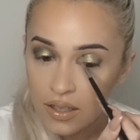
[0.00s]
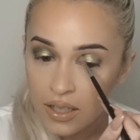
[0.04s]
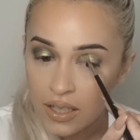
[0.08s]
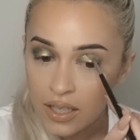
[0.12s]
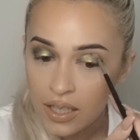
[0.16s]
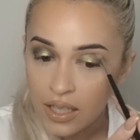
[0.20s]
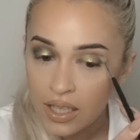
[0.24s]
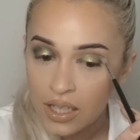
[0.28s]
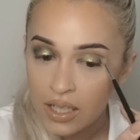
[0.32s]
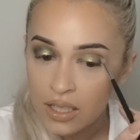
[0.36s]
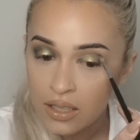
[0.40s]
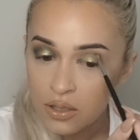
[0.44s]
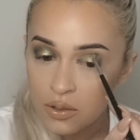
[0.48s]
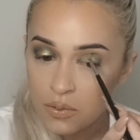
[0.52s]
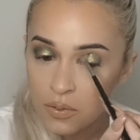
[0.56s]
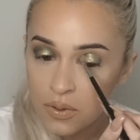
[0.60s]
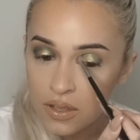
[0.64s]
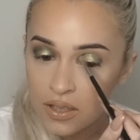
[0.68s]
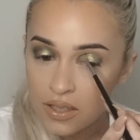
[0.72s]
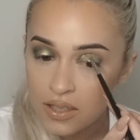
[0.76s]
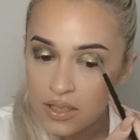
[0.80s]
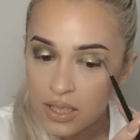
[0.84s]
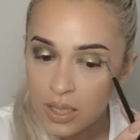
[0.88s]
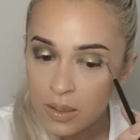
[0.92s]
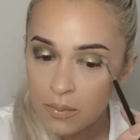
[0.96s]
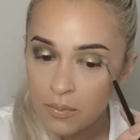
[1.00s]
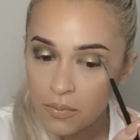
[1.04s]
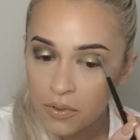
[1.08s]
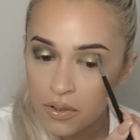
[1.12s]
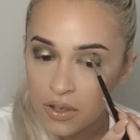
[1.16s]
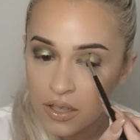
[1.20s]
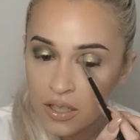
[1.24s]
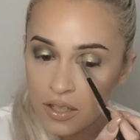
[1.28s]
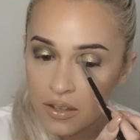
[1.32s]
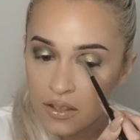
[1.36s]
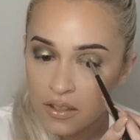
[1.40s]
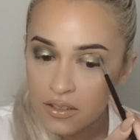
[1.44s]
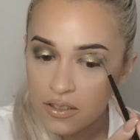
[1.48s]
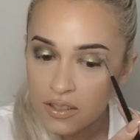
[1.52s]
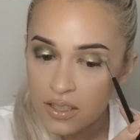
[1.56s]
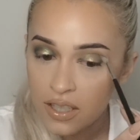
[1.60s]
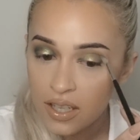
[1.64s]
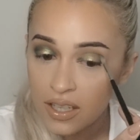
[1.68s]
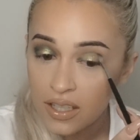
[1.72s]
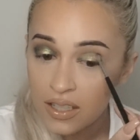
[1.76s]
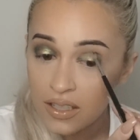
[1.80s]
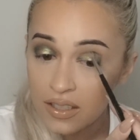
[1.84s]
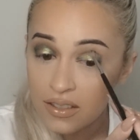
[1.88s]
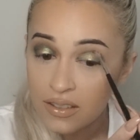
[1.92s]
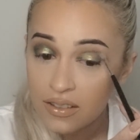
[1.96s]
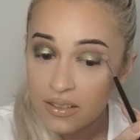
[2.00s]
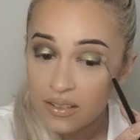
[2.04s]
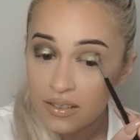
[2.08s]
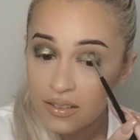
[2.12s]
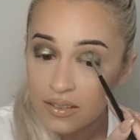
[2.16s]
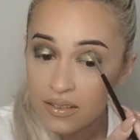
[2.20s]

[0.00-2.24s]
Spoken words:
And doing the same for the other side.